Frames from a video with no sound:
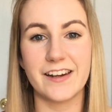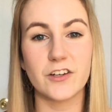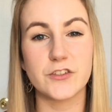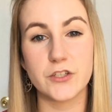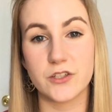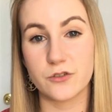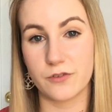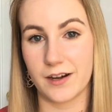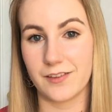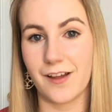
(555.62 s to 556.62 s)
And also you do
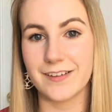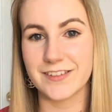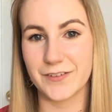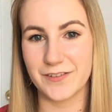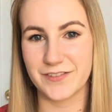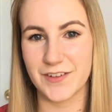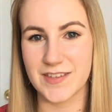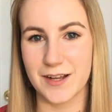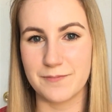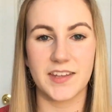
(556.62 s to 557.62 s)
write a lot, so it
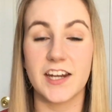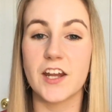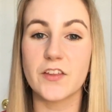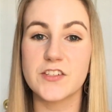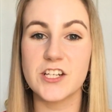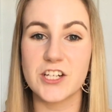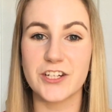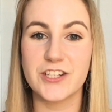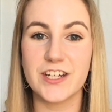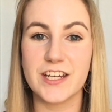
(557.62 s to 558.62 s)
fills up. Another
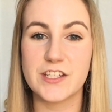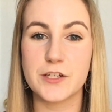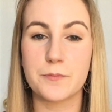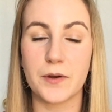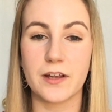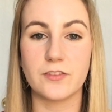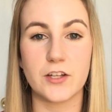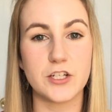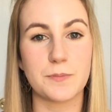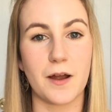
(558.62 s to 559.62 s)
suggestion is to bring a
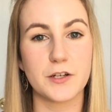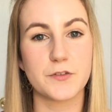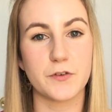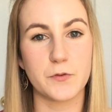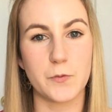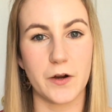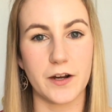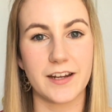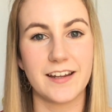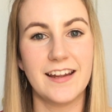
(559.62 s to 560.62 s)
lunchbox for
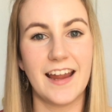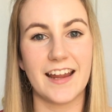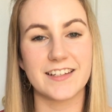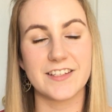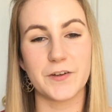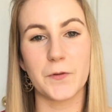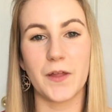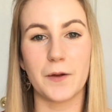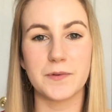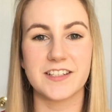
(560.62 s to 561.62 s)
work. And so
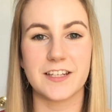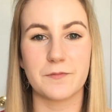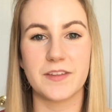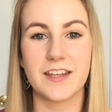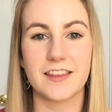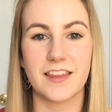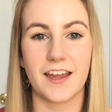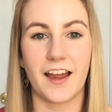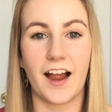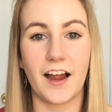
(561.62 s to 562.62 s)
that was something
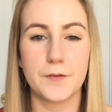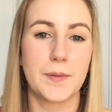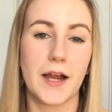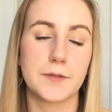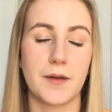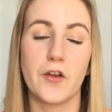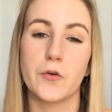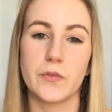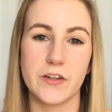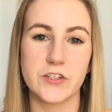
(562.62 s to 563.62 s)
that I packed my
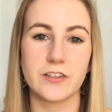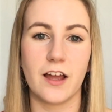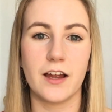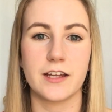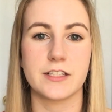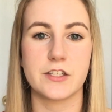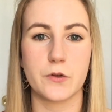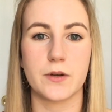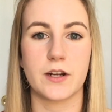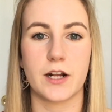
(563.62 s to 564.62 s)
own lunch a lot, and
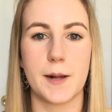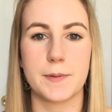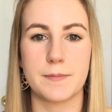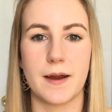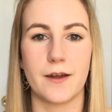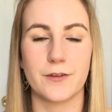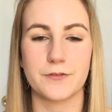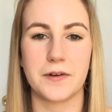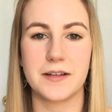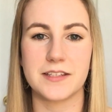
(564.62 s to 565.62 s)
so did a couple of my other
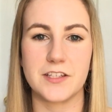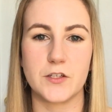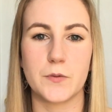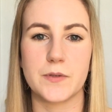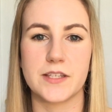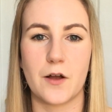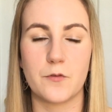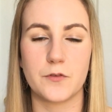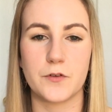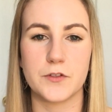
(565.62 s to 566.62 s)
friends, and so it was
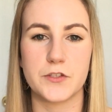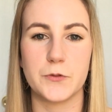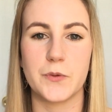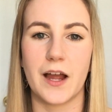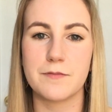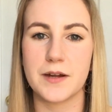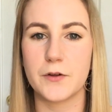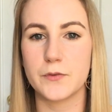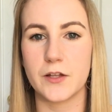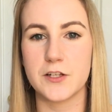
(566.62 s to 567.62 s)
helpful to have my
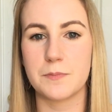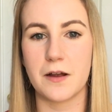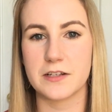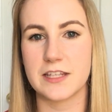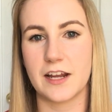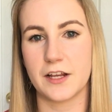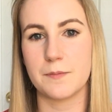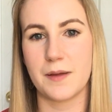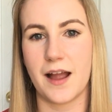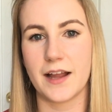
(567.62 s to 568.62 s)
own lunchbox that I
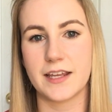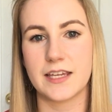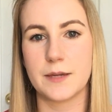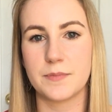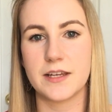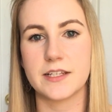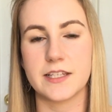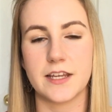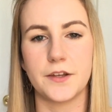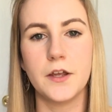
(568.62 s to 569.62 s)
could pack and keep things
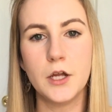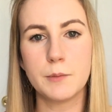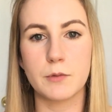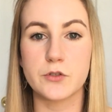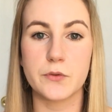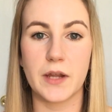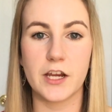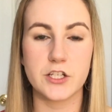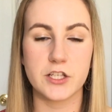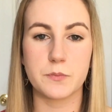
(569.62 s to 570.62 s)
in. Most
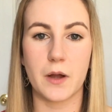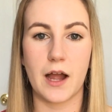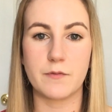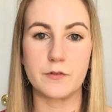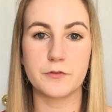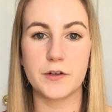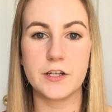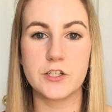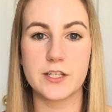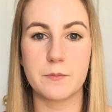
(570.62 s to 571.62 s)
locations will have a
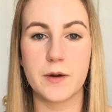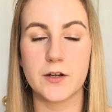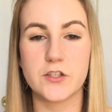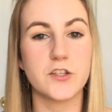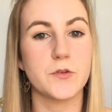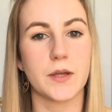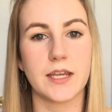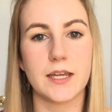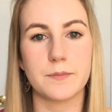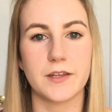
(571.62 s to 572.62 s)
fridge somewhere so you can
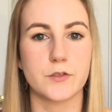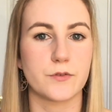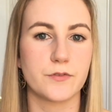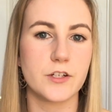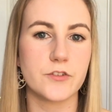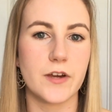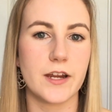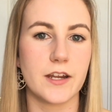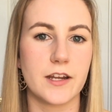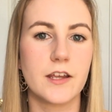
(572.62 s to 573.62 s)
keep things
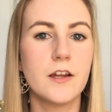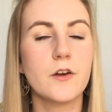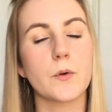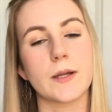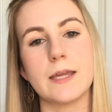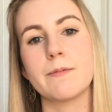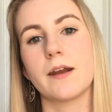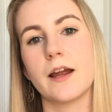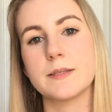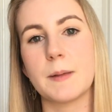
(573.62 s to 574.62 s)
refrigerated or keep an
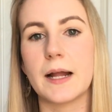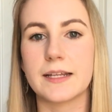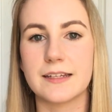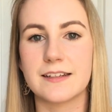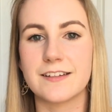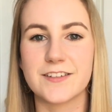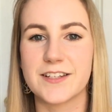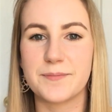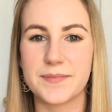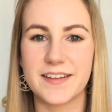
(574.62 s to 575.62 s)
ice pack in it or
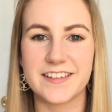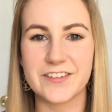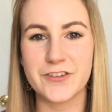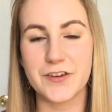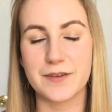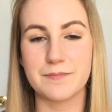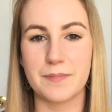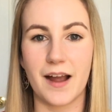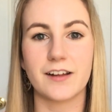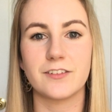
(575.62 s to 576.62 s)
something, so you can
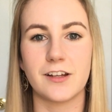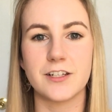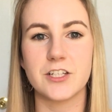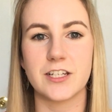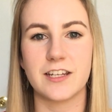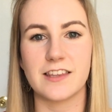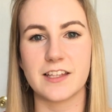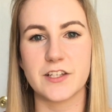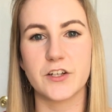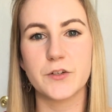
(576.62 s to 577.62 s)
pack a lunch, and
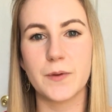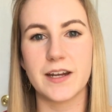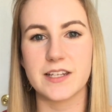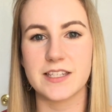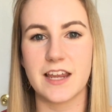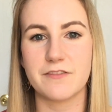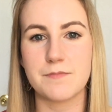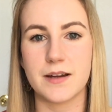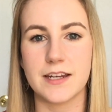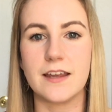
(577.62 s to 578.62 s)
that's a good way to save
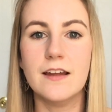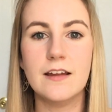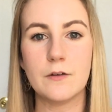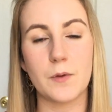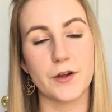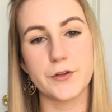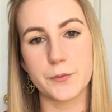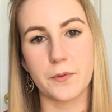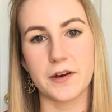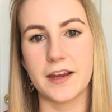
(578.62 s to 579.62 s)
money while
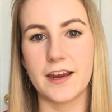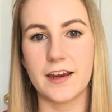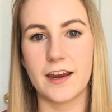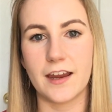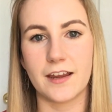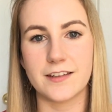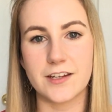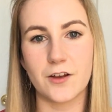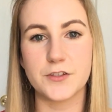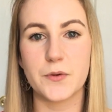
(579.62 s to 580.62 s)
you're working
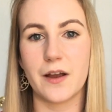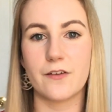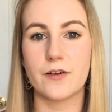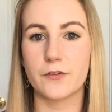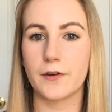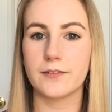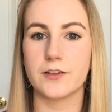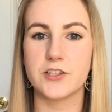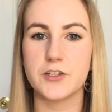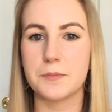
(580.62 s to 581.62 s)
and also have a great
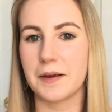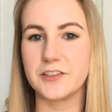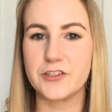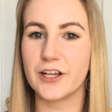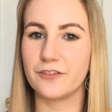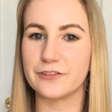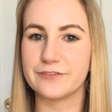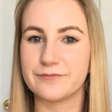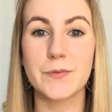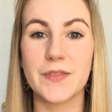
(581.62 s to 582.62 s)
lunch that you packed yourself.
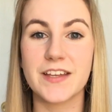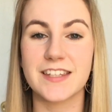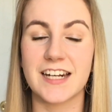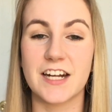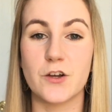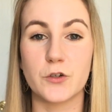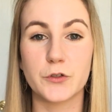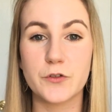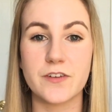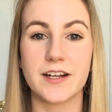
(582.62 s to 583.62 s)
One thing that I know
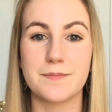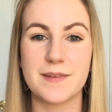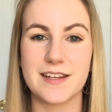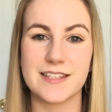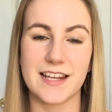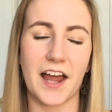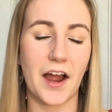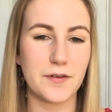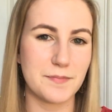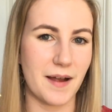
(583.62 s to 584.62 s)
crew recommends, and
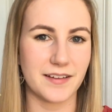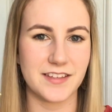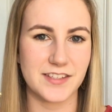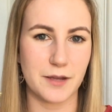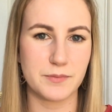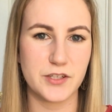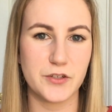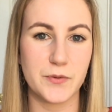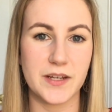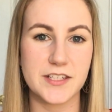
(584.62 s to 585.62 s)
I would back this up
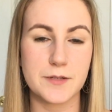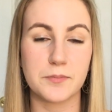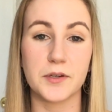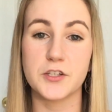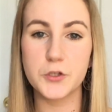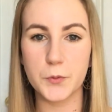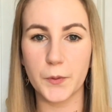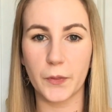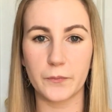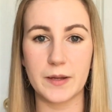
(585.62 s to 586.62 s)
too, is to bring 2
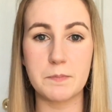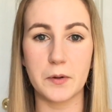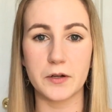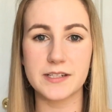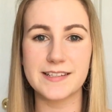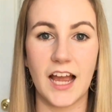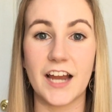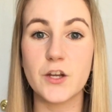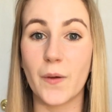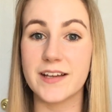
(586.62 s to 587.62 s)
or 3 books.
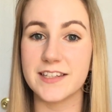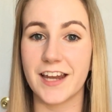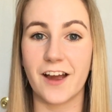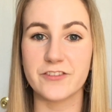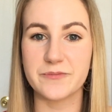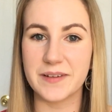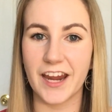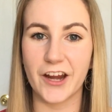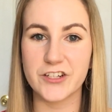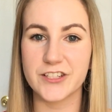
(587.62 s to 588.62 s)
I know I did have some
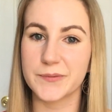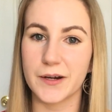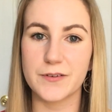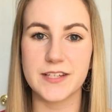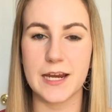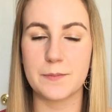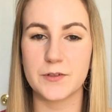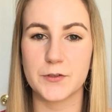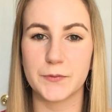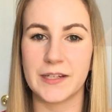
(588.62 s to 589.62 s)
occasions where I was able
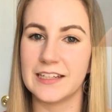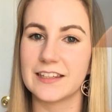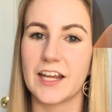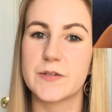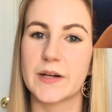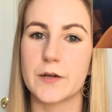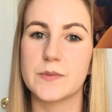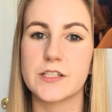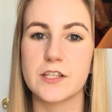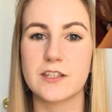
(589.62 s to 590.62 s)
to read, like when I
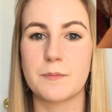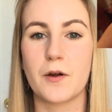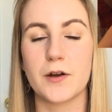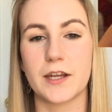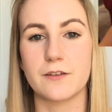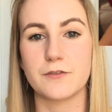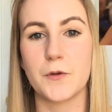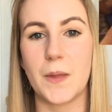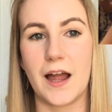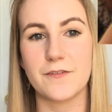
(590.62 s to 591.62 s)
went to the park and
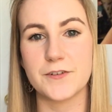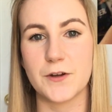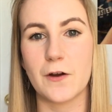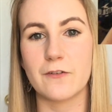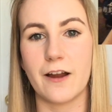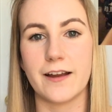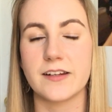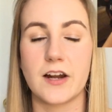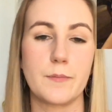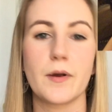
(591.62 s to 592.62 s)
rode the Avatar ride,
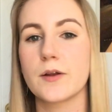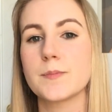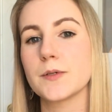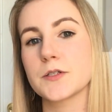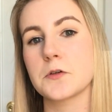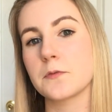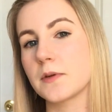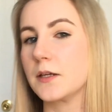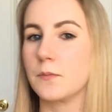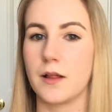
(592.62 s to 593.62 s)
and I brought a book to
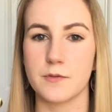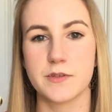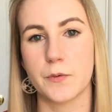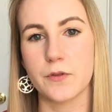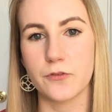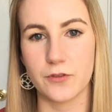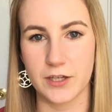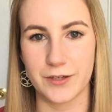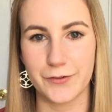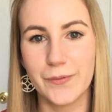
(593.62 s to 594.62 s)
read while I was going through the
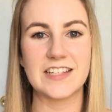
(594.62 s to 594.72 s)
queue.